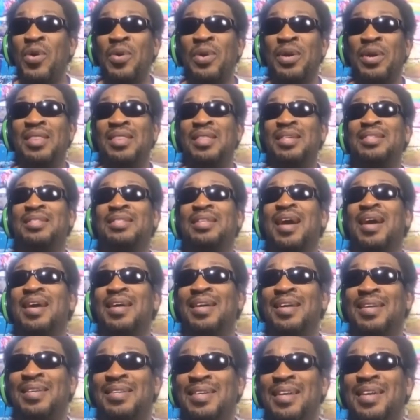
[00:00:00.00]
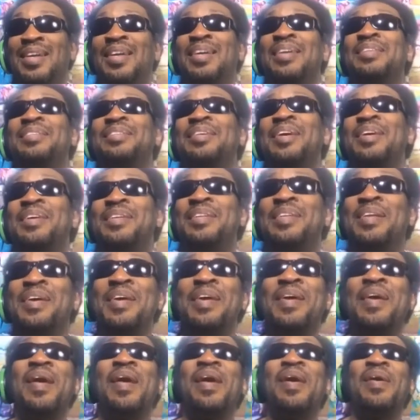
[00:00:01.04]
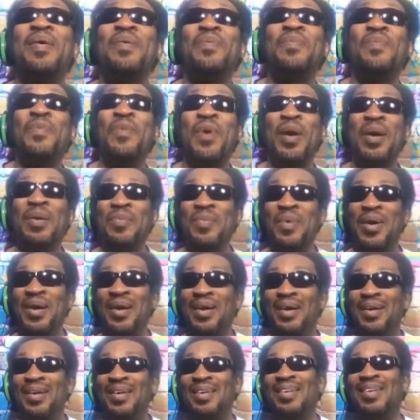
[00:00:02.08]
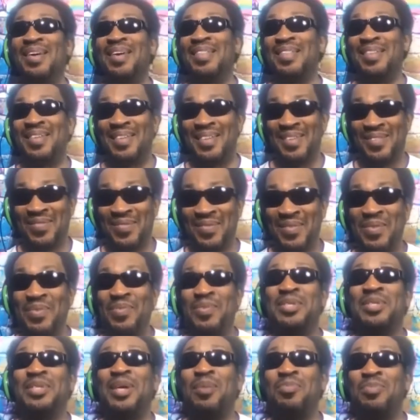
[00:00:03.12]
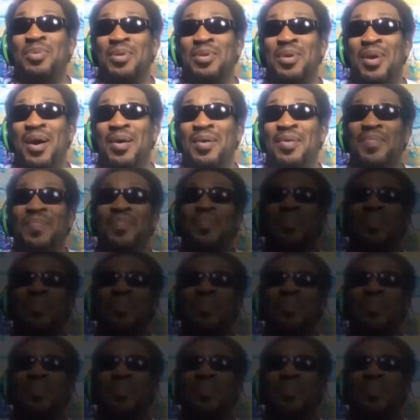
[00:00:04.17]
We're gonna get this thing done one way or another. What's up to y'all?